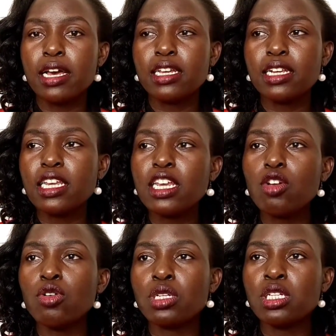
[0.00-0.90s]
click
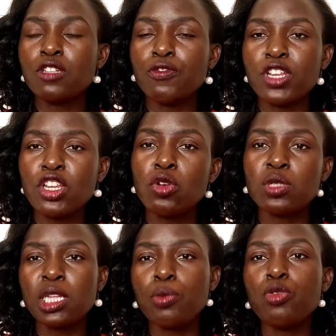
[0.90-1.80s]
on this video to
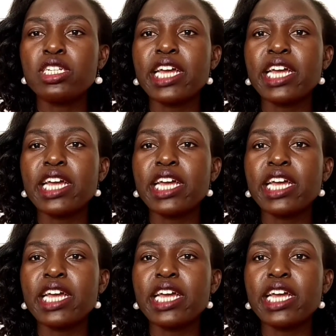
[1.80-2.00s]
support